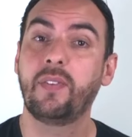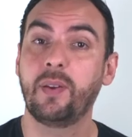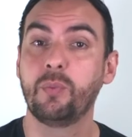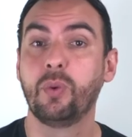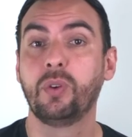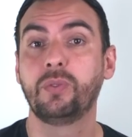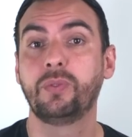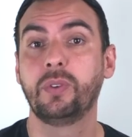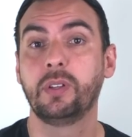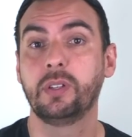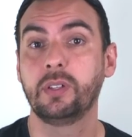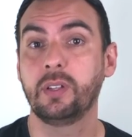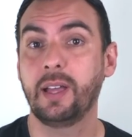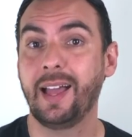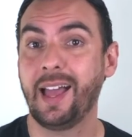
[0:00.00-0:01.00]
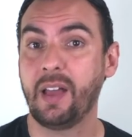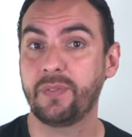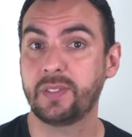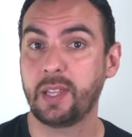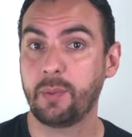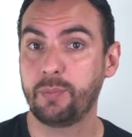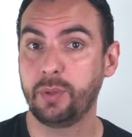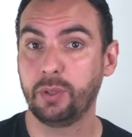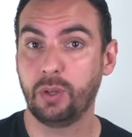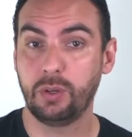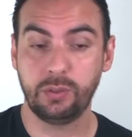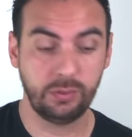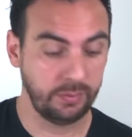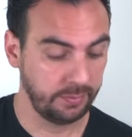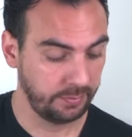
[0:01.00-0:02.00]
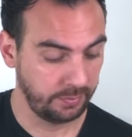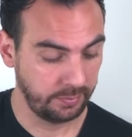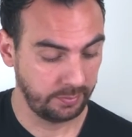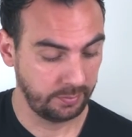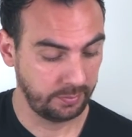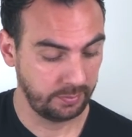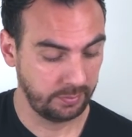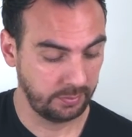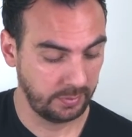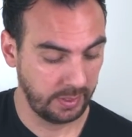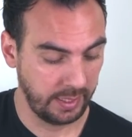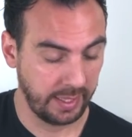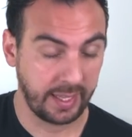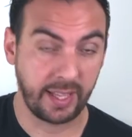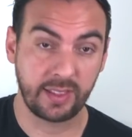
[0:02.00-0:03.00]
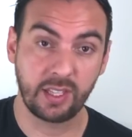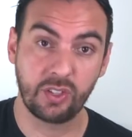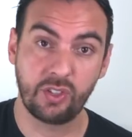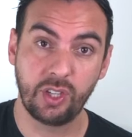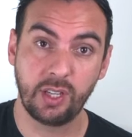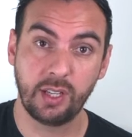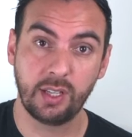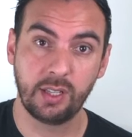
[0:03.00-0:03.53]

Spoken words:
I move half step below, get the G